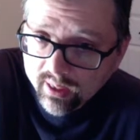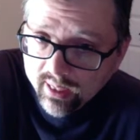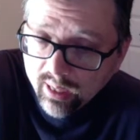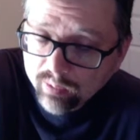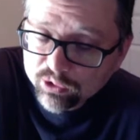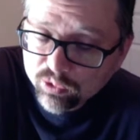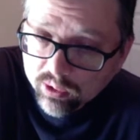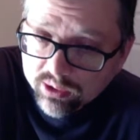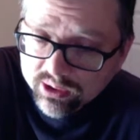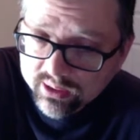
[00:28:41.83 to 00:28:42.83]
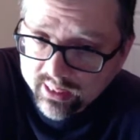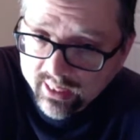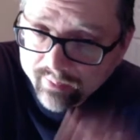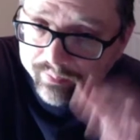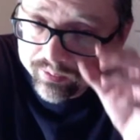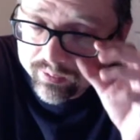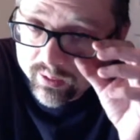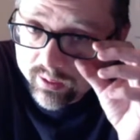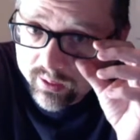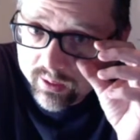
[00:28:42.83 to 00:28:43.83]
And what's worse than that
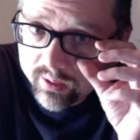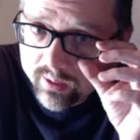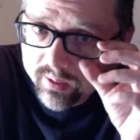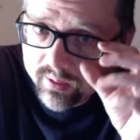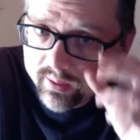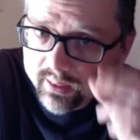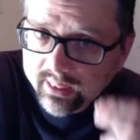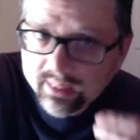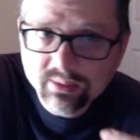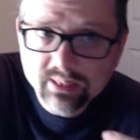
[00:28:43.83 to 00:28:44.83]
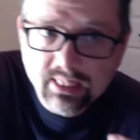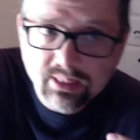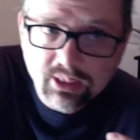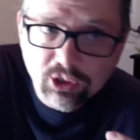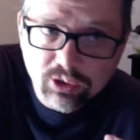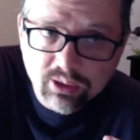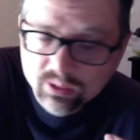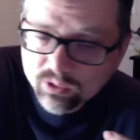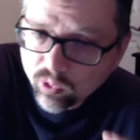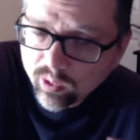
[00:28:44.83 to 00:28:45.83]
is that it could
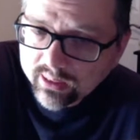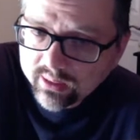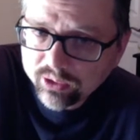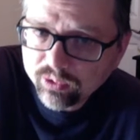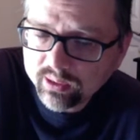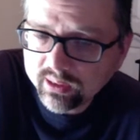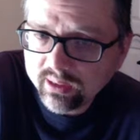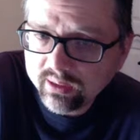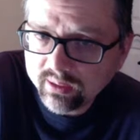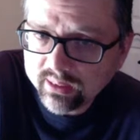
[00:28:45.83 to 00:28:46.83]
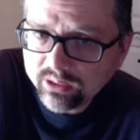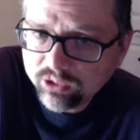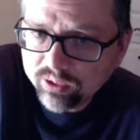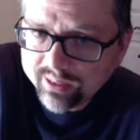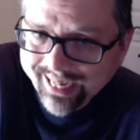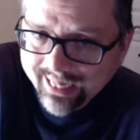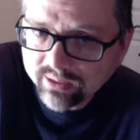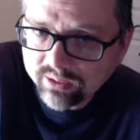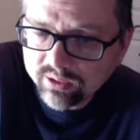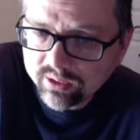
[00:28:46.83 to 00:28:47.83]
quite literally lead to the
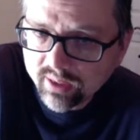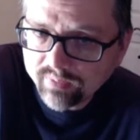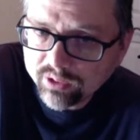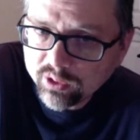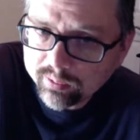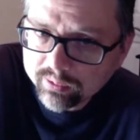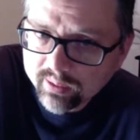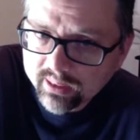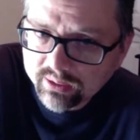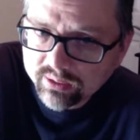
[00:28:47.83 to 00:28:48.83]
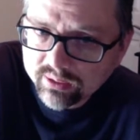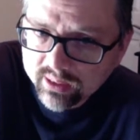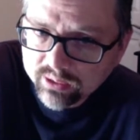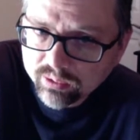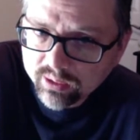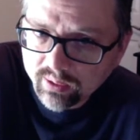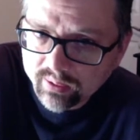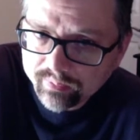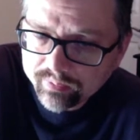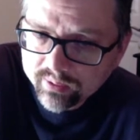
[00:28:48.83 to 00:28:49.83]
end of the human race as we know it.
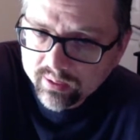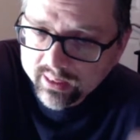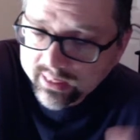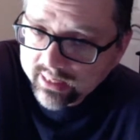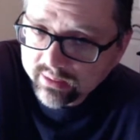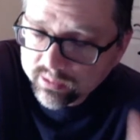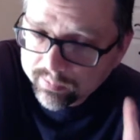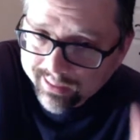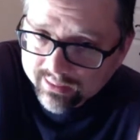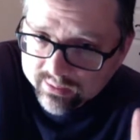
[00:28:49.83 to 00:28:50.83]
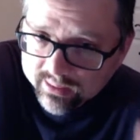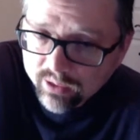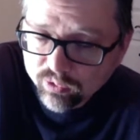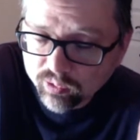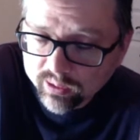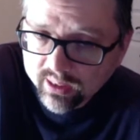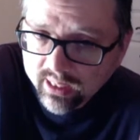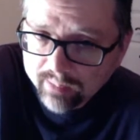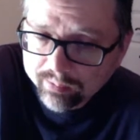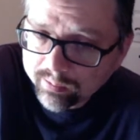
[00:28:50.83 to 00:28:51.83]
Again, this might sound really
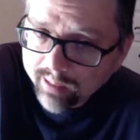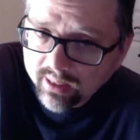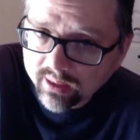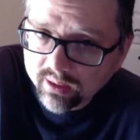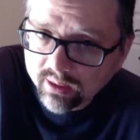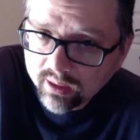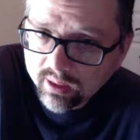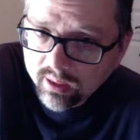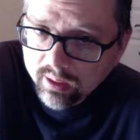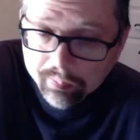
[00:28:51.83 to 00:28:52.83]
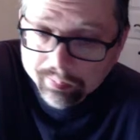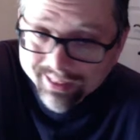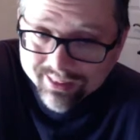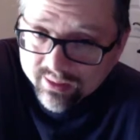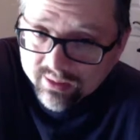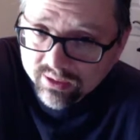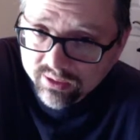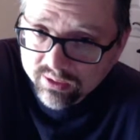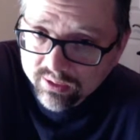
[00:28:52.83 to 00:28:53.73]
hyperbolic, but it isn't.